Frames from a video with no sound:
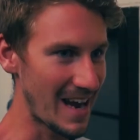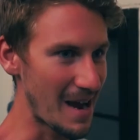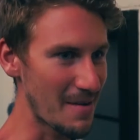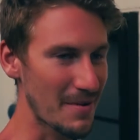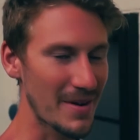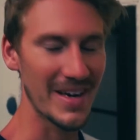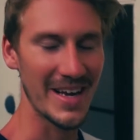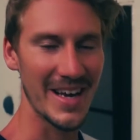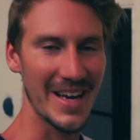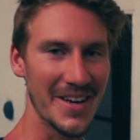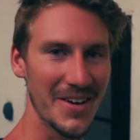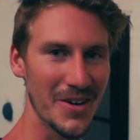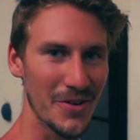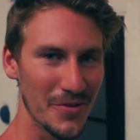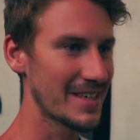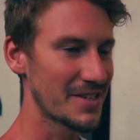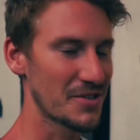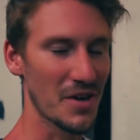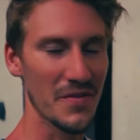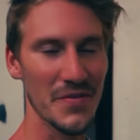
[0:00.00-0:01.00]
I'm gonna head
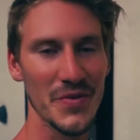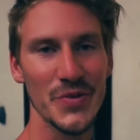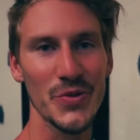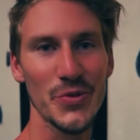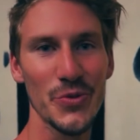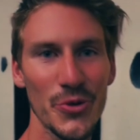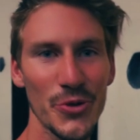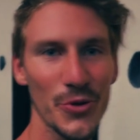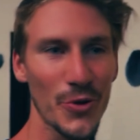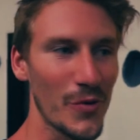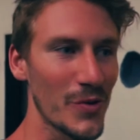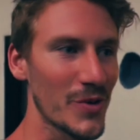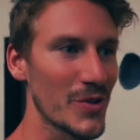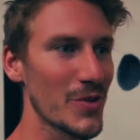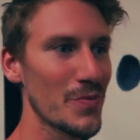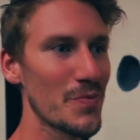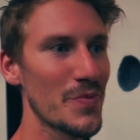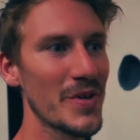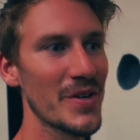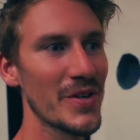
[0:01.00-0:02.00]
off, drive the scooter over to
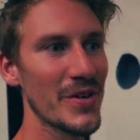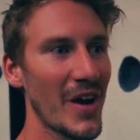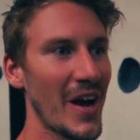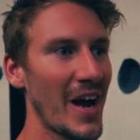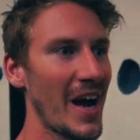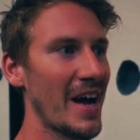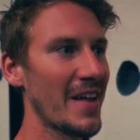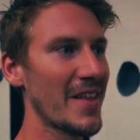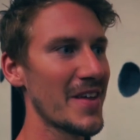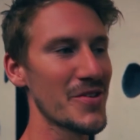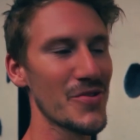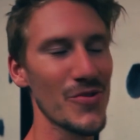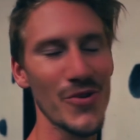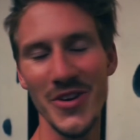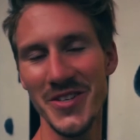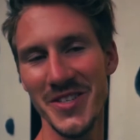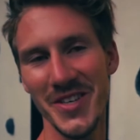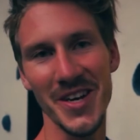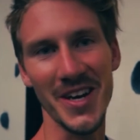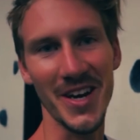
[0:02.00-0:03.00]
the pier and then you're
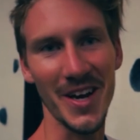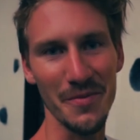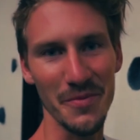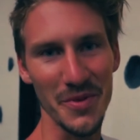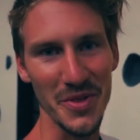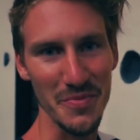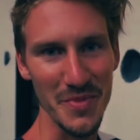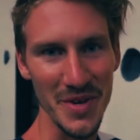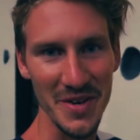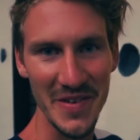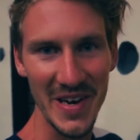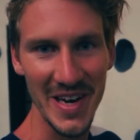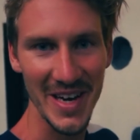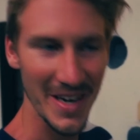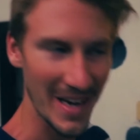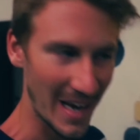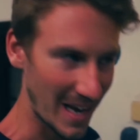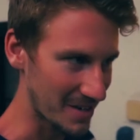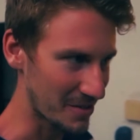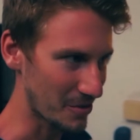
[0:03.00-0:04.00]
just gonna come with the
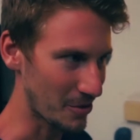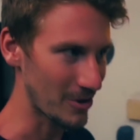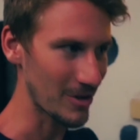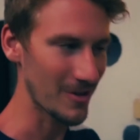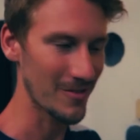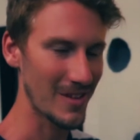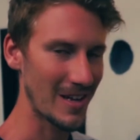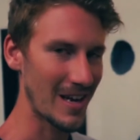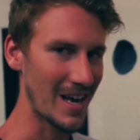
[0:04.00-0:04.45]
minivan and all of the